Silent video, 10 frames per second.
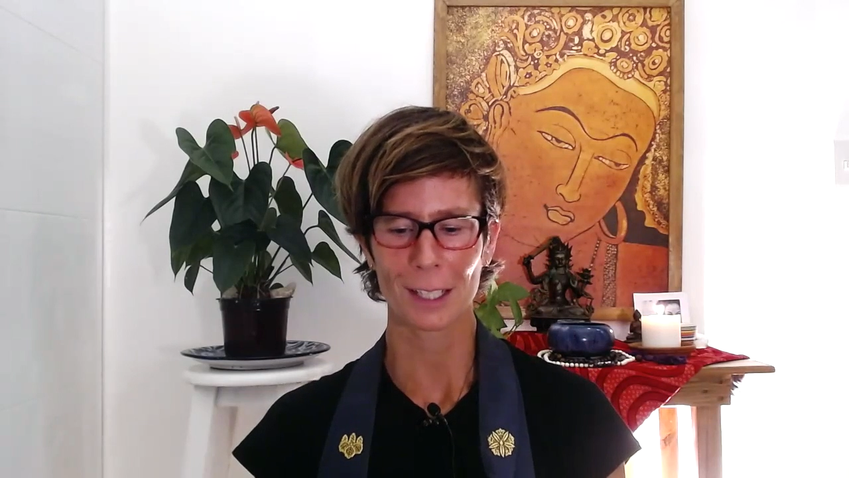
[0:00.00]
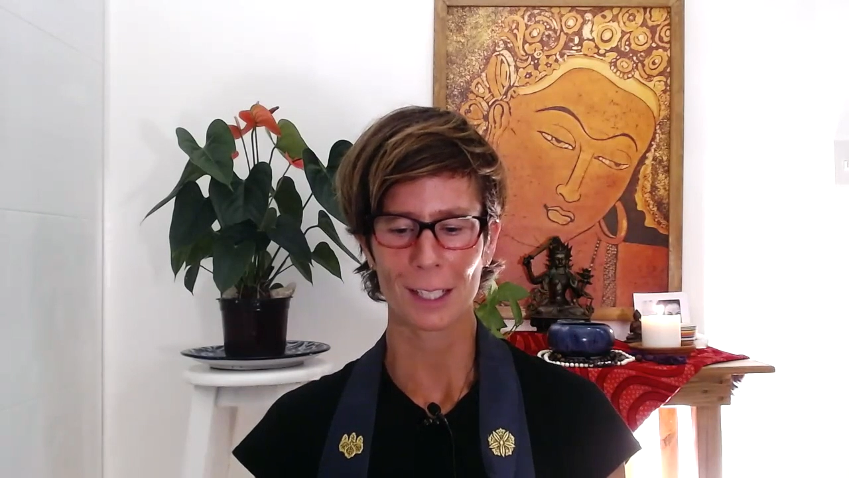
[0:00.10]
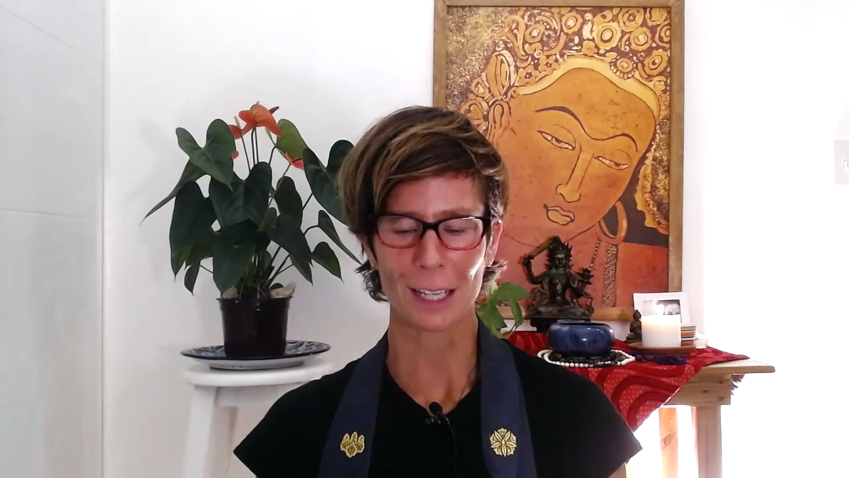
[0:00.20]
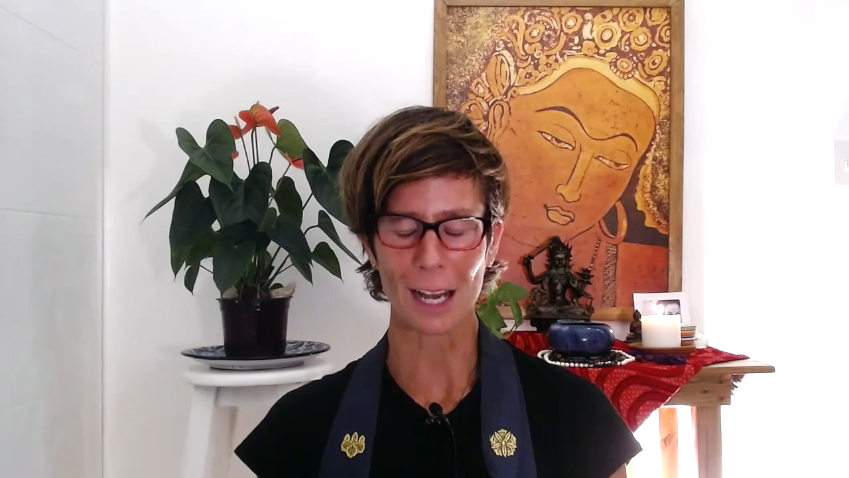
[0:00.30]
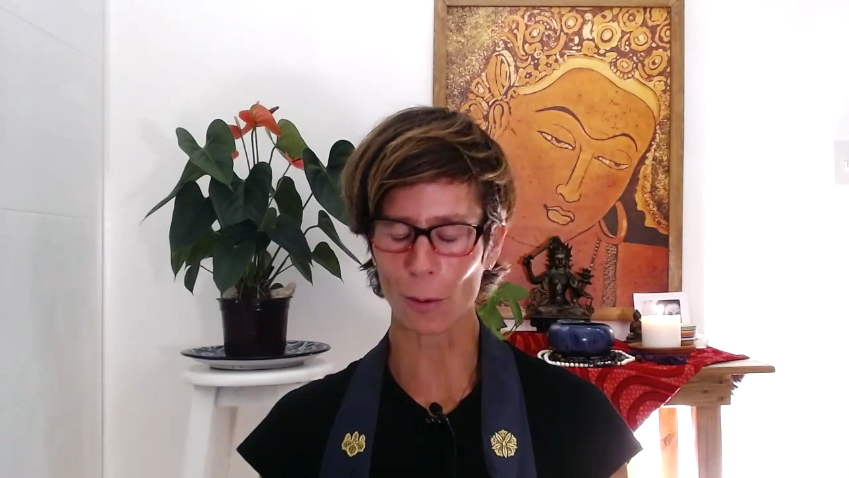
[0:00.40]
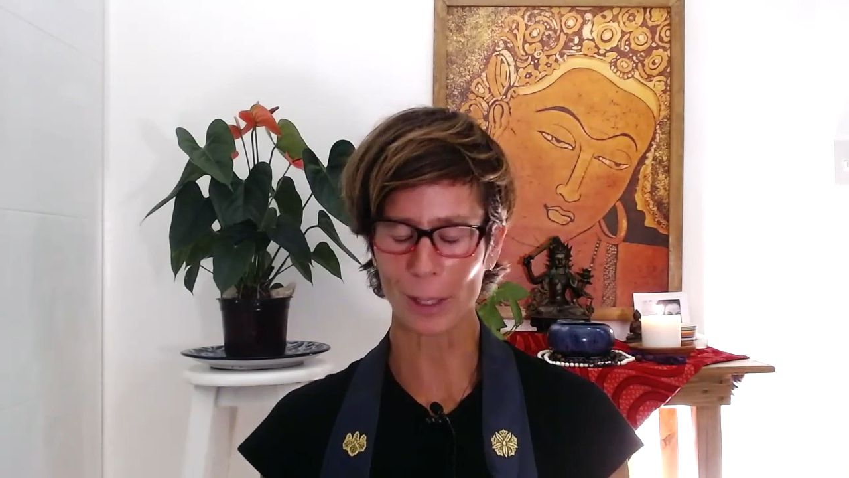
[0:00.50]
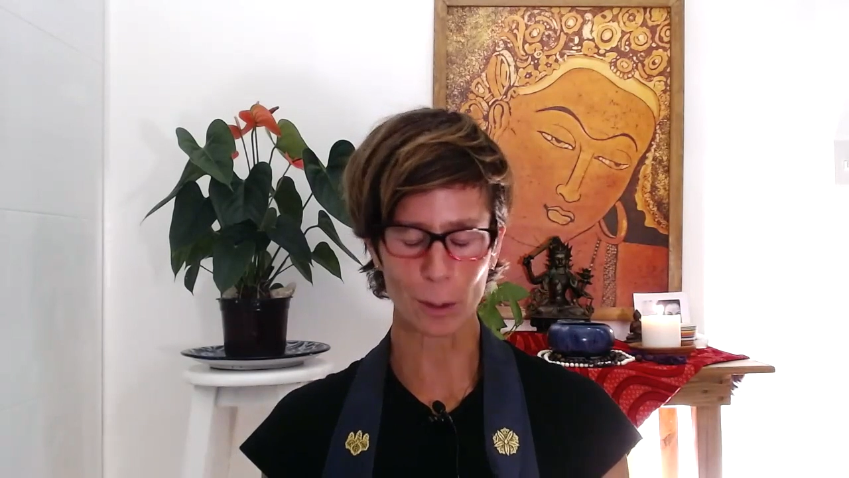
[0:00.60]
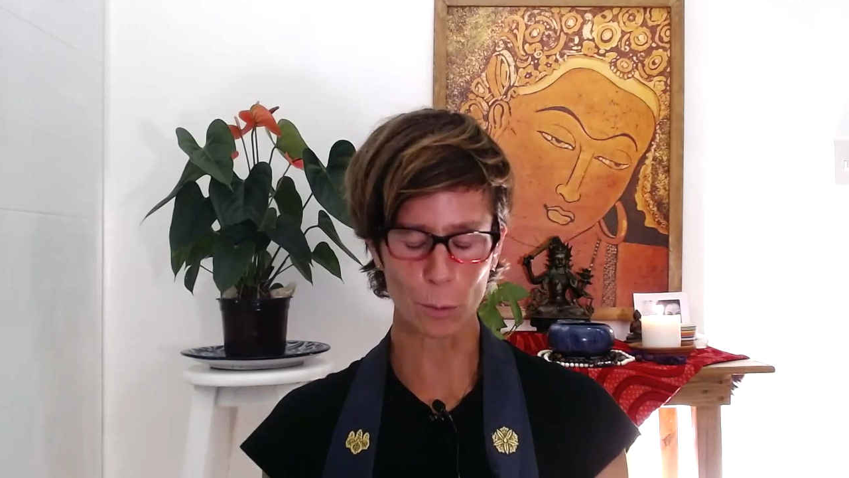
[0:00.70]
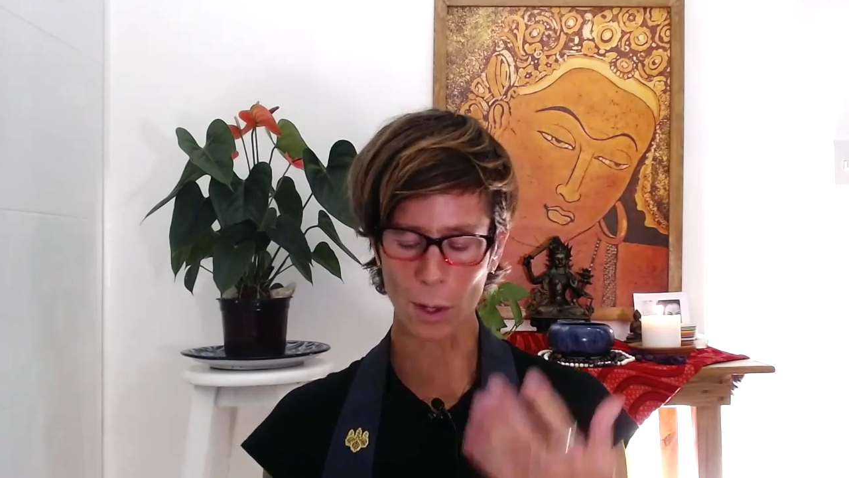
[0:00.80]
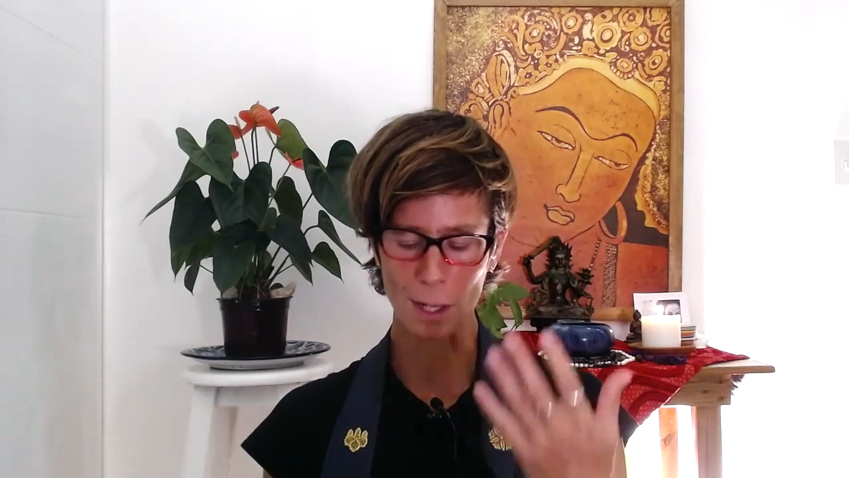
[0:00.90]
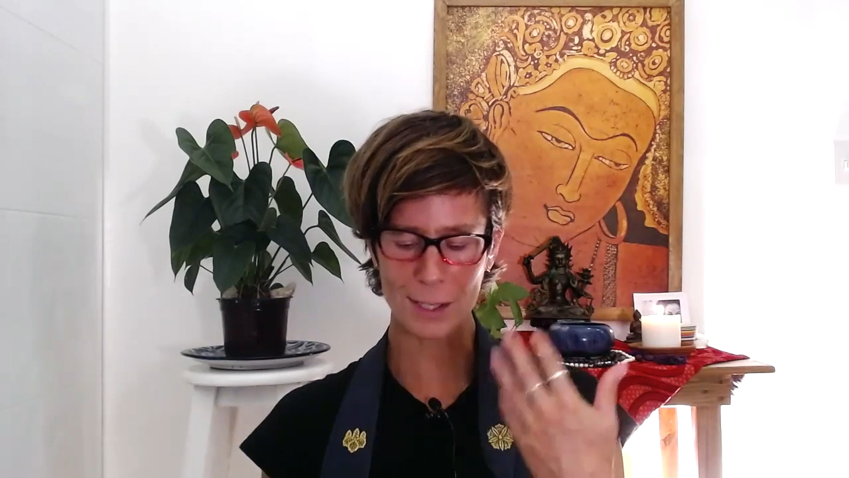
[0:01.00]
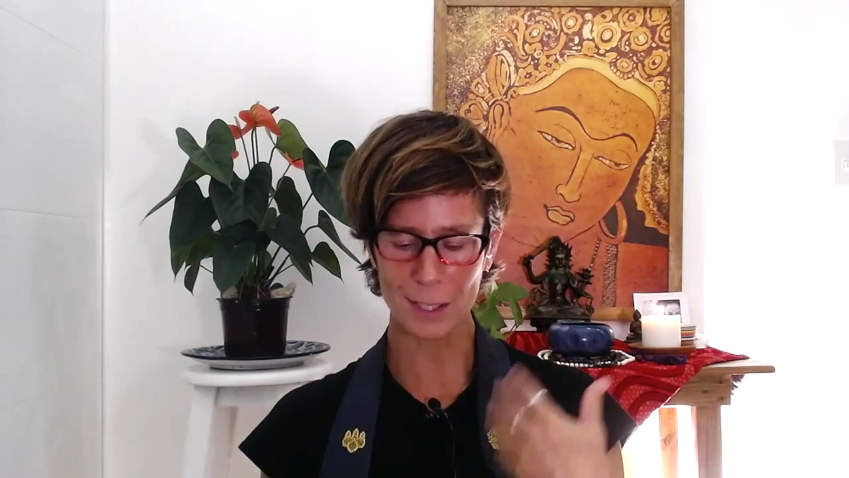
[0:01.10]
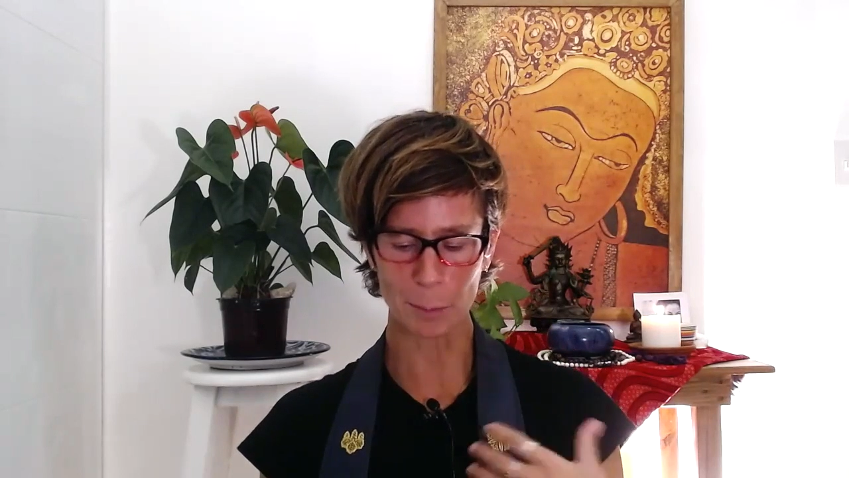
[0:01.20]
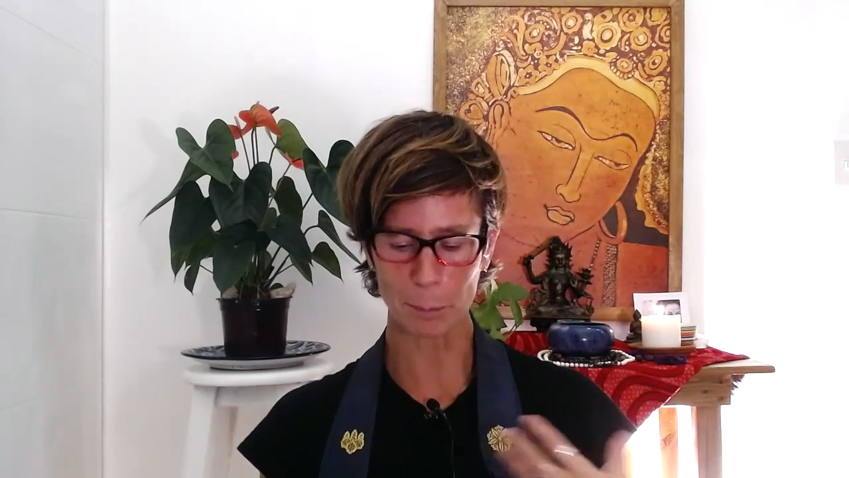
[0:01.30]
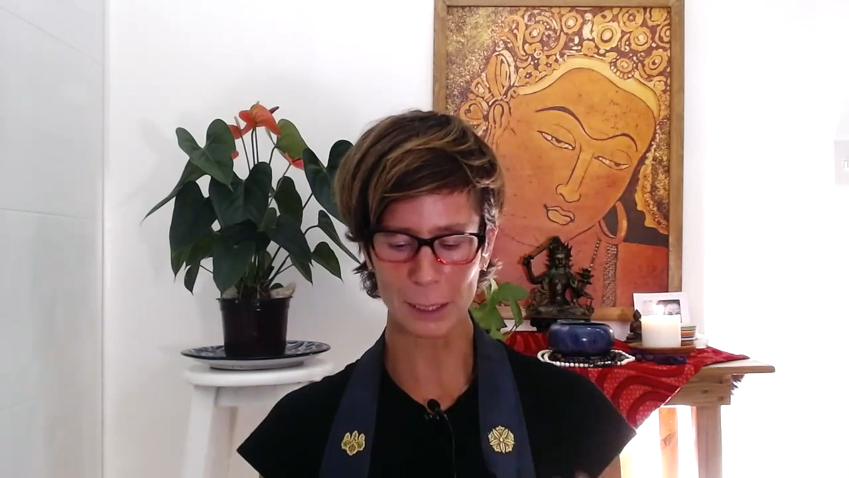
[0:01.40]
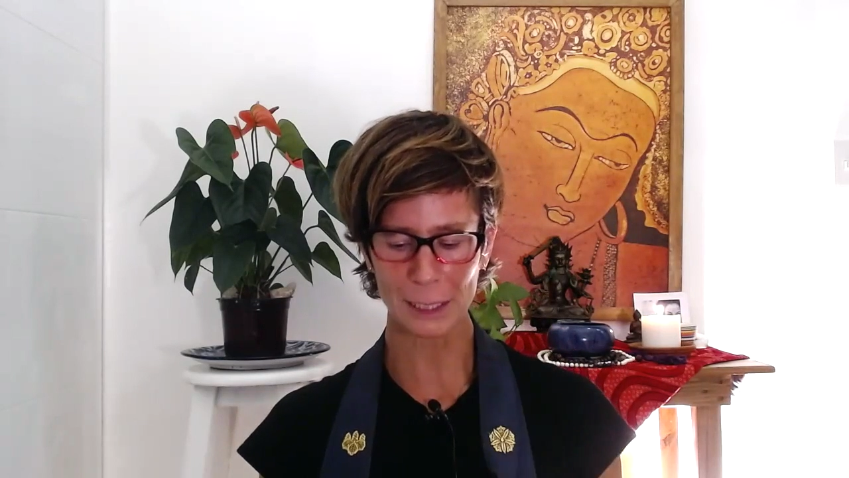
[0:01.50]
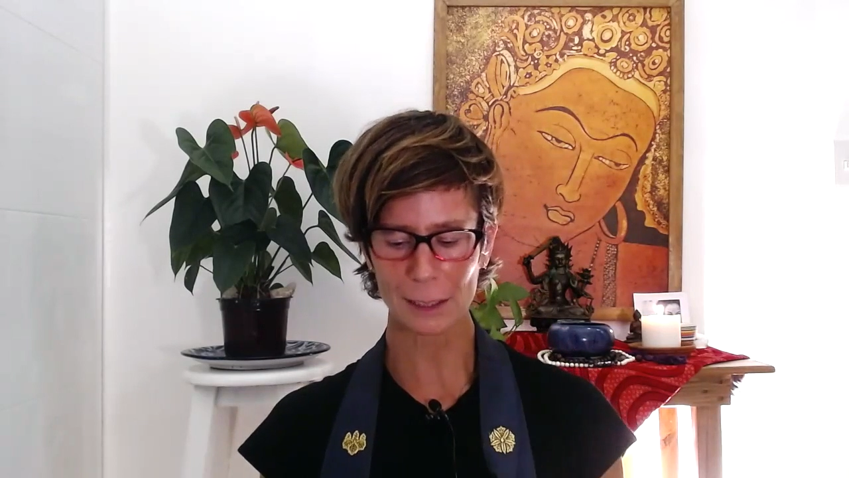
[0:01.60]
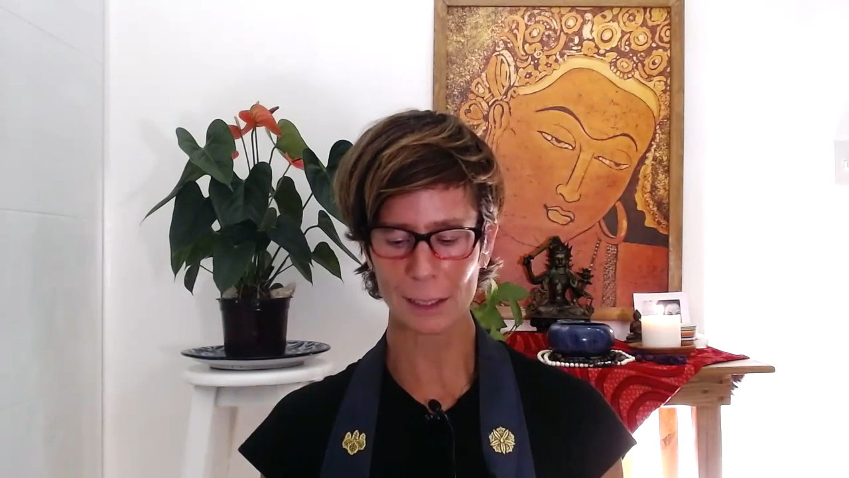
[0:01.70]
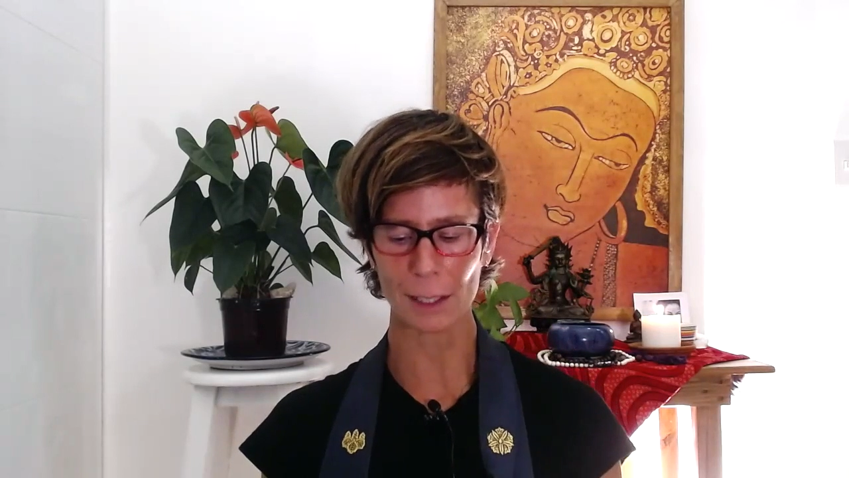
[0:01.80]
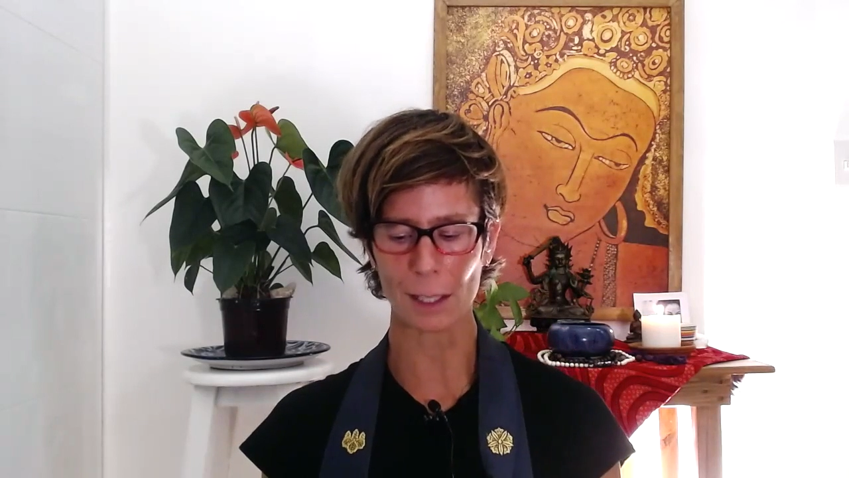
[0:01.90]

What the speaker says: how he was completely